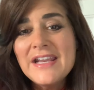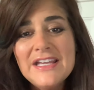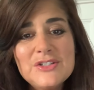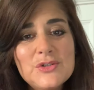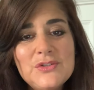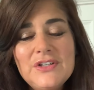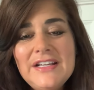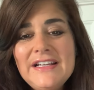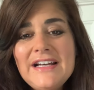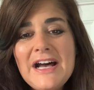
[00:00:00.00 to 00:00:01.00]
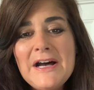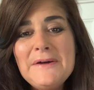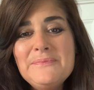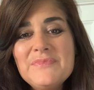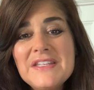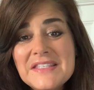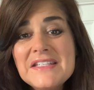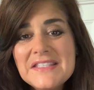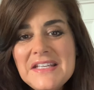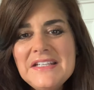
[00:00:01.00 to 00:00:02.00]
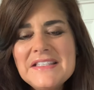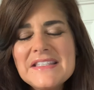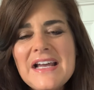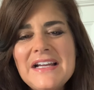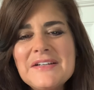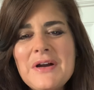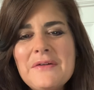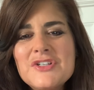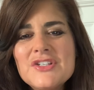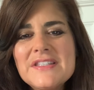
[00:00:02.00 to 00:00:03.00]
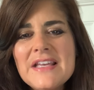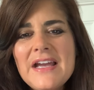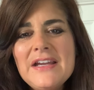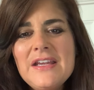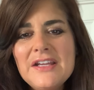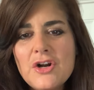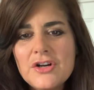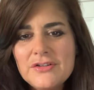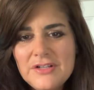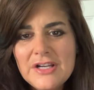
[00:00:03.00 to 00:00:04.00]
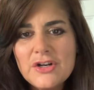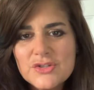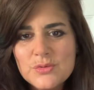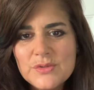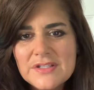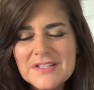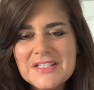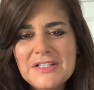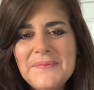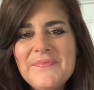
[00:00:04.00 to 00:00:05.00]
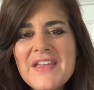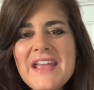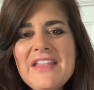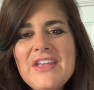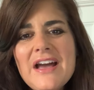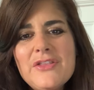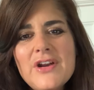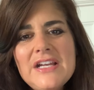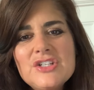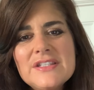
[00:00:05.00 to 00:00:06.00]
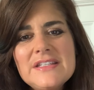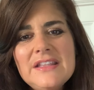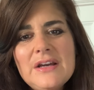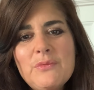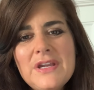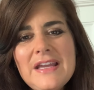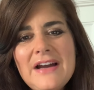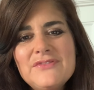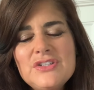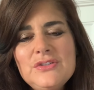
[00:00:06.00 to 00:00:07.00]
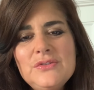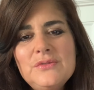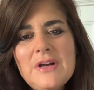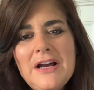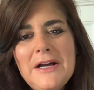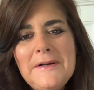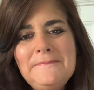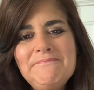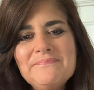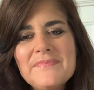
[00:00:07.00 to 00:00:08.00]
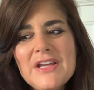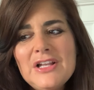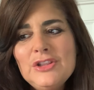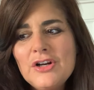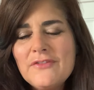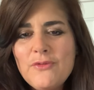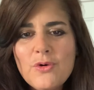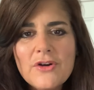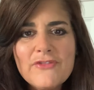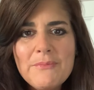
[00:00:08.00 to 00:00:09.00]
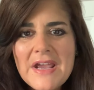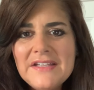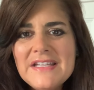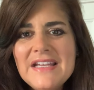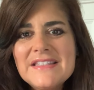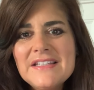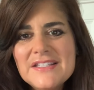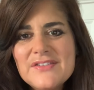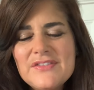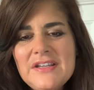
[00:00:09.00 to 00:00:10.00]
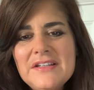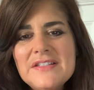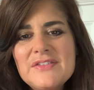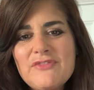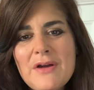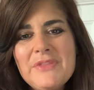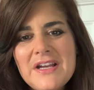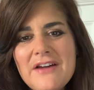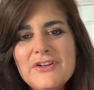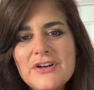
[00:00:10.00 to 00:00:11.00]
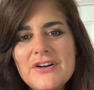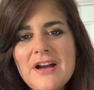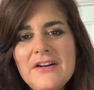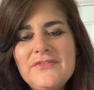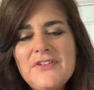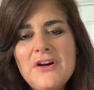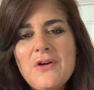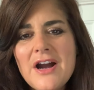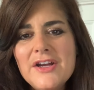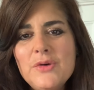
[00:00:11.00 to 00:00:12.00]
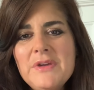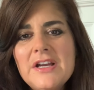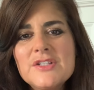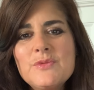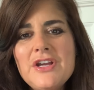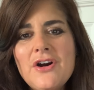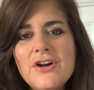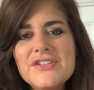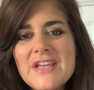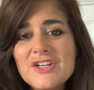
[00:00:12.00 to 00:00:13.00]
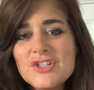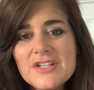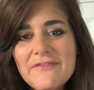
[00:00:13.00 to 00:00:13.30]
handle this disease, I should say, in our school system. The other agency that we have to look for mandates is from the governor of Ohio, because we are sanctioned